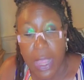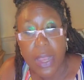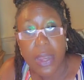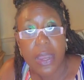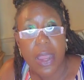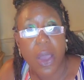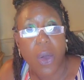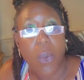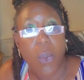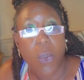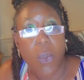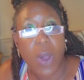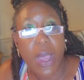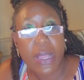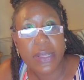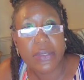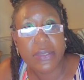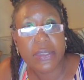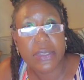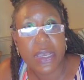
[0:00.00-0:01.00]
Now,
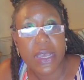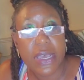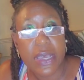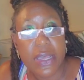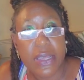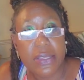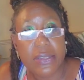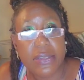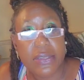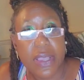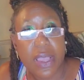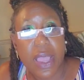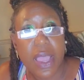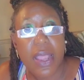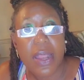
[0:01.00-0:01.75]
what does